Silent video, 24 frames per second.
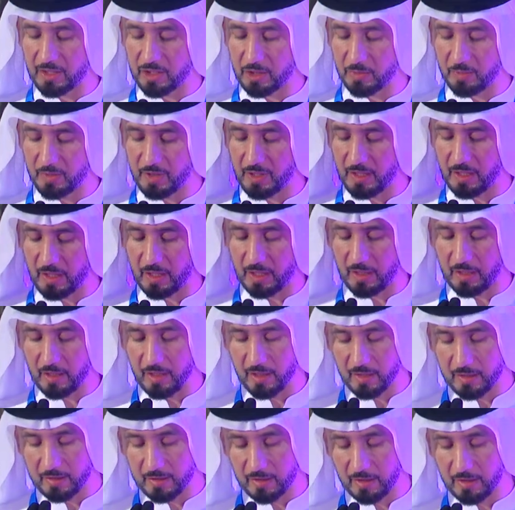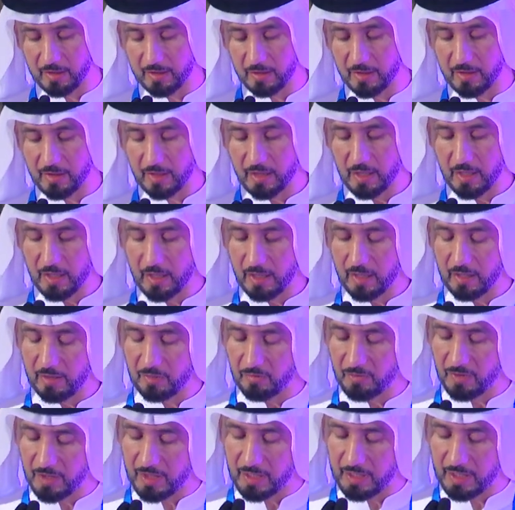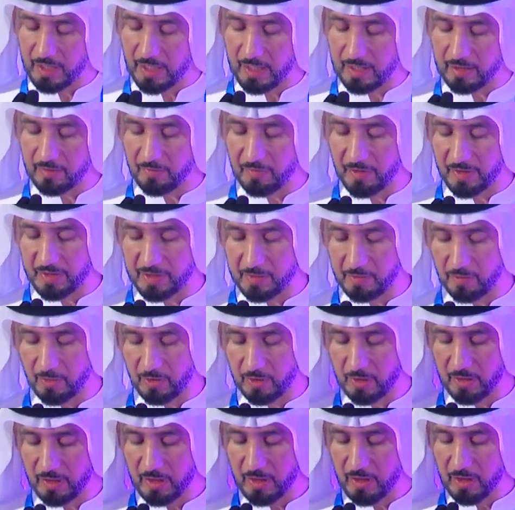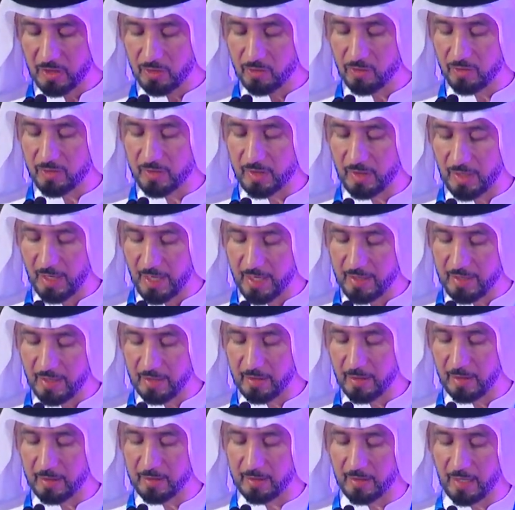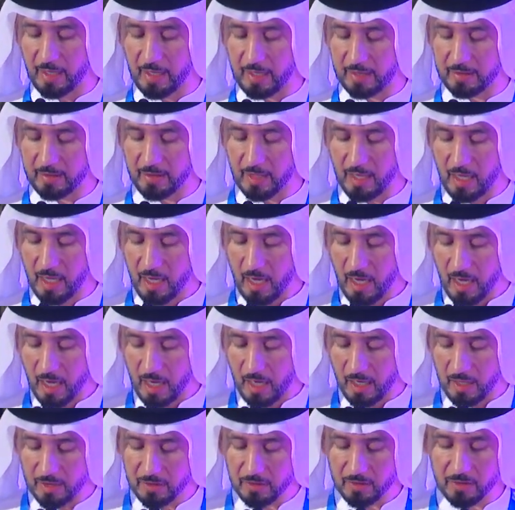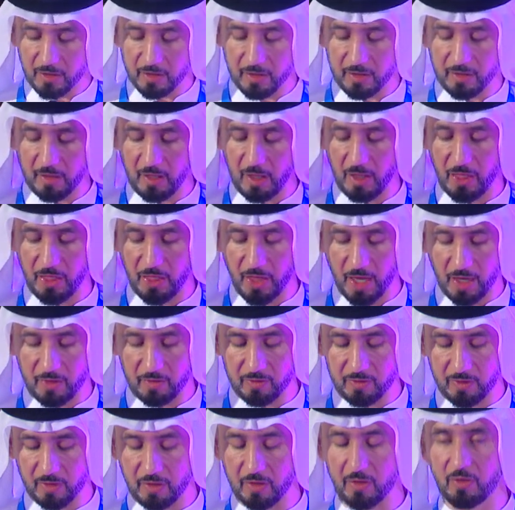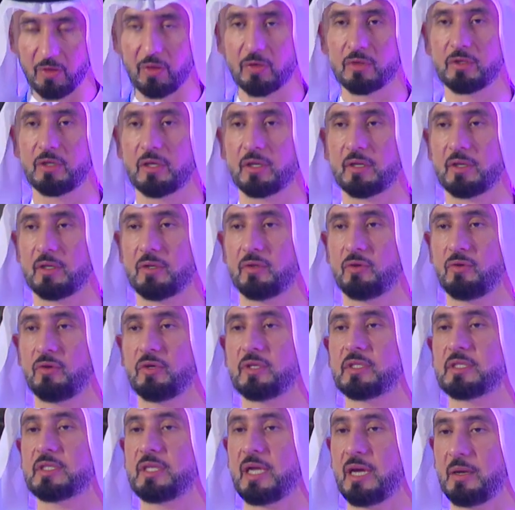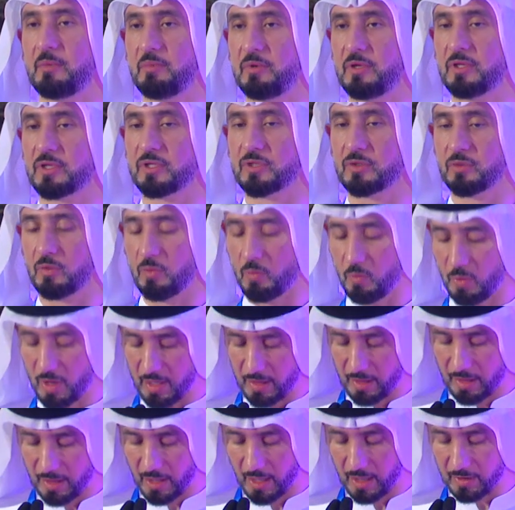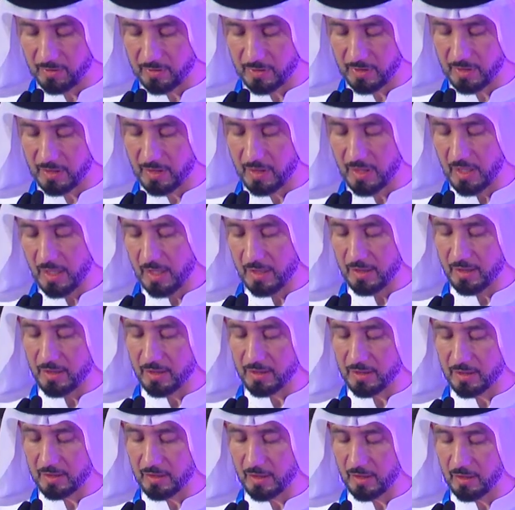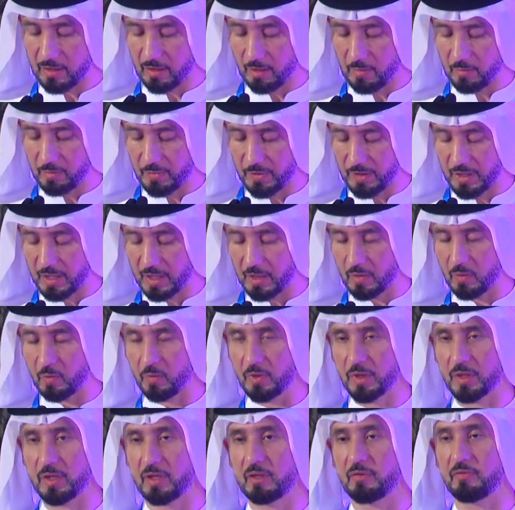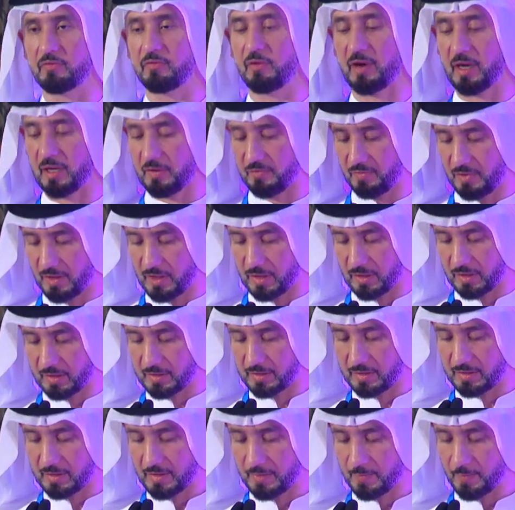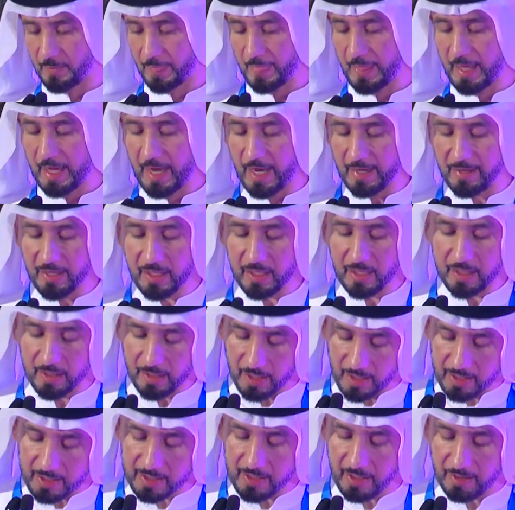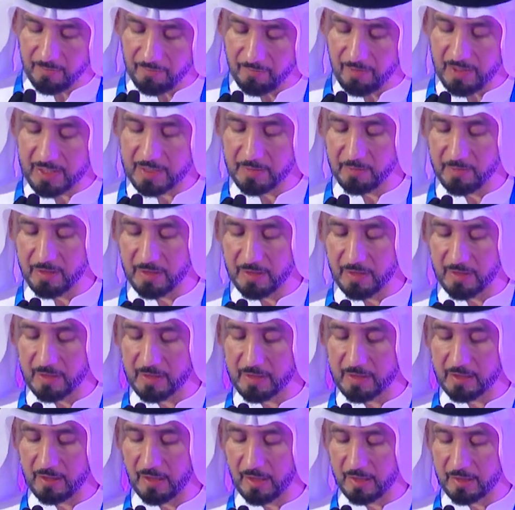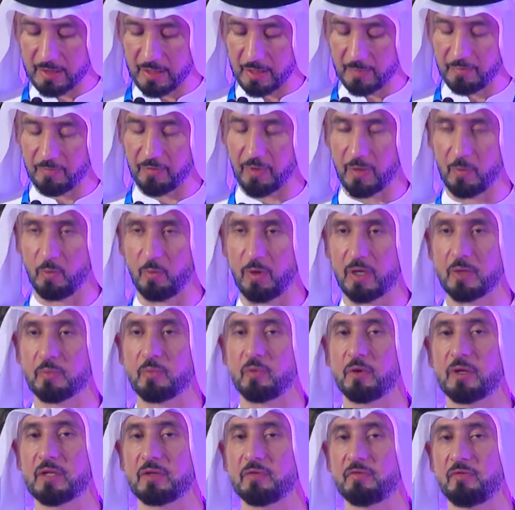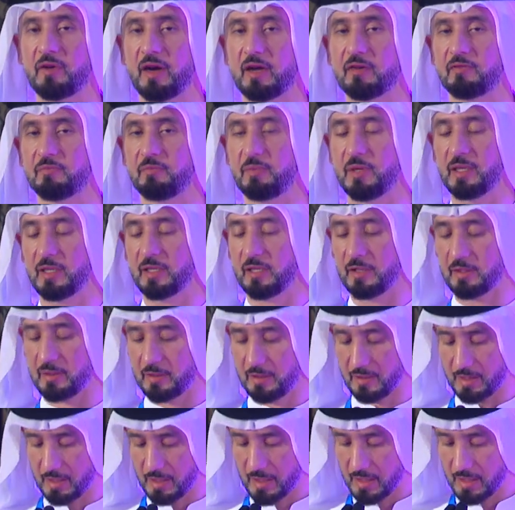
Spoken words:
HPE, LinkedIn, NVIDIA, and Facebook, to train and attract 100,000 coders to establish 1,000 digital company within 5 years and increase the investment in startup from 1.5 billion